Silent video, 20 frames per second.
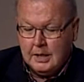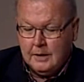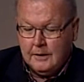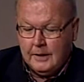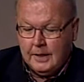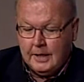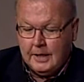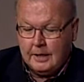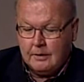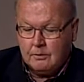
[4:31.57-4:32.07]

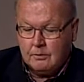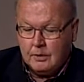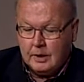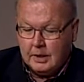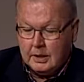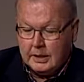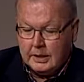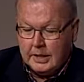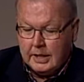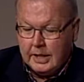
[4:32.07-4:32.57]
that had
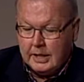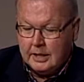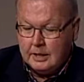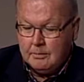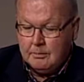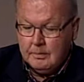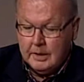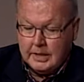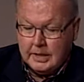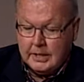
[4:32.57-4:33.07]

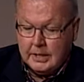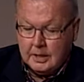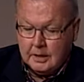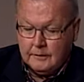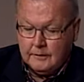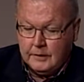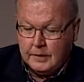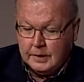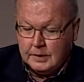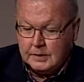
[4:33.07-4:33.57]
relegated many
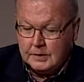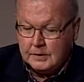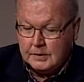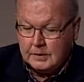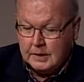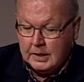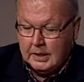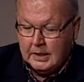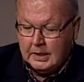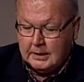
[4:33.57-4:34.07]
of his
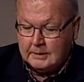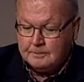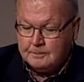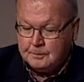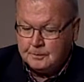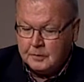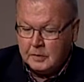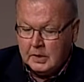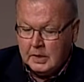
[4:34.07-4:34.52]
um,